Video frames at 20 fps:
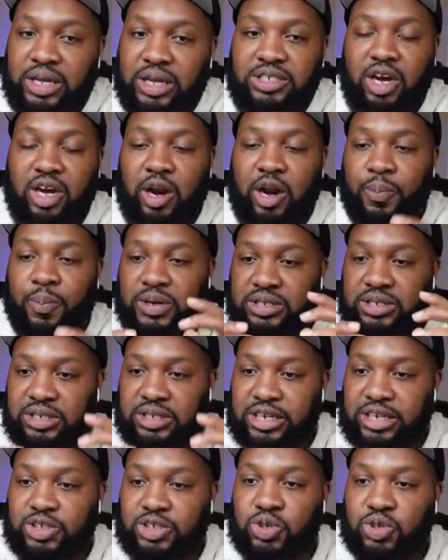It's going to
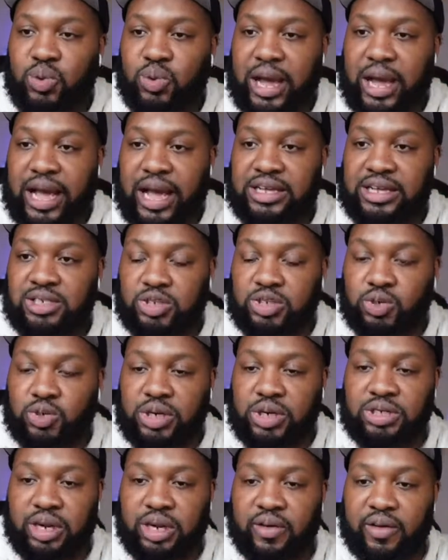present you as the
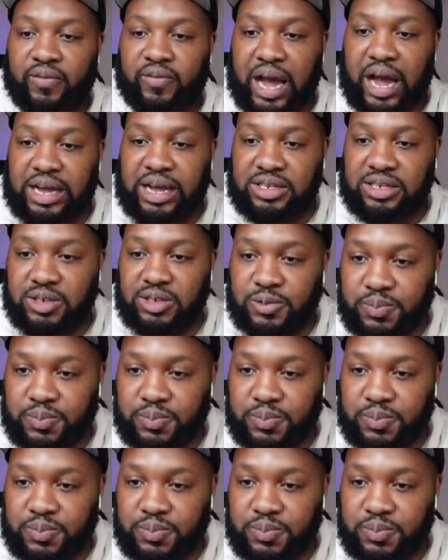trusted advisor.